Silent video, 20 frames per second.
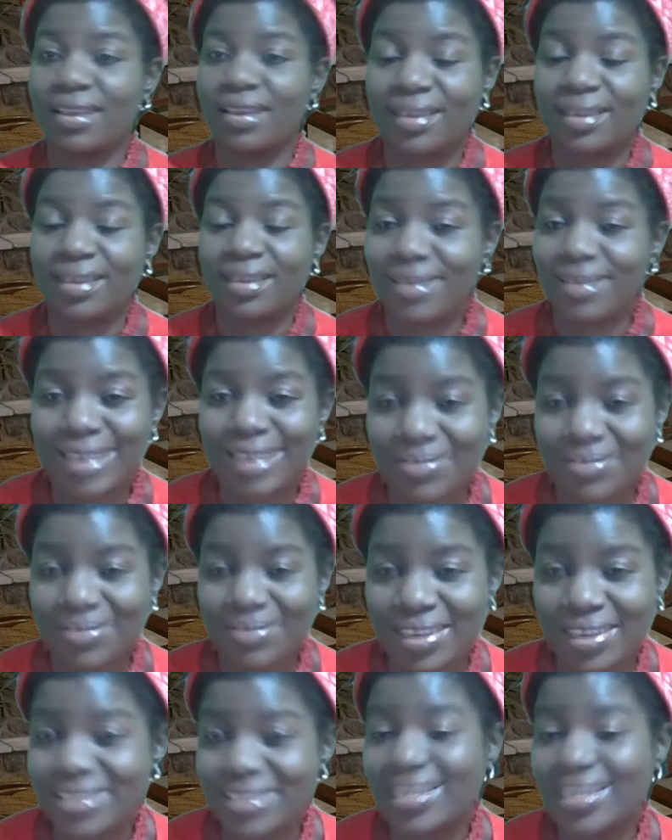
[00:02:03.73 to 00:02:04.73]

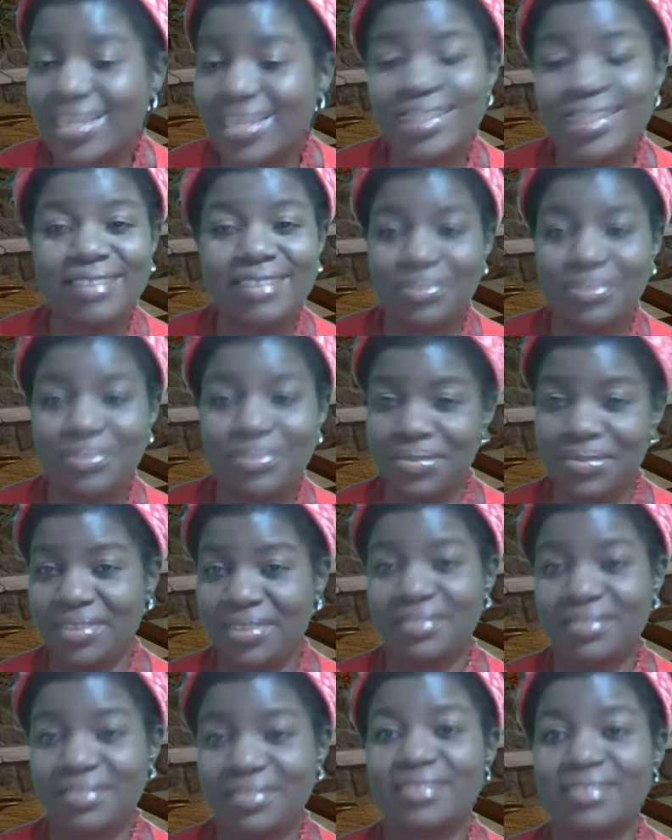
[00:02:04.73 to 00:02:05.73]
Afghanistan in
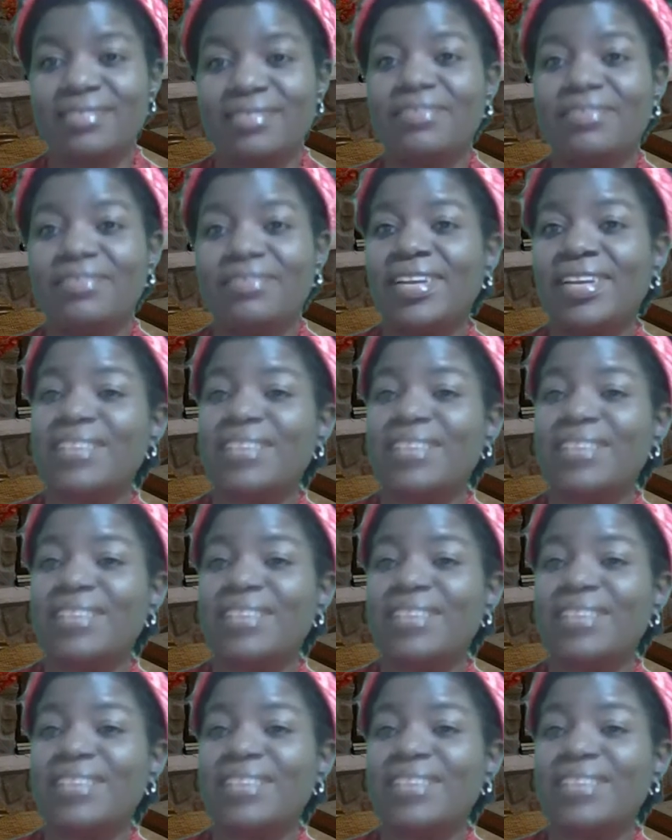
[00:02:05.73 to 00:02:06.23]
ruins, fathers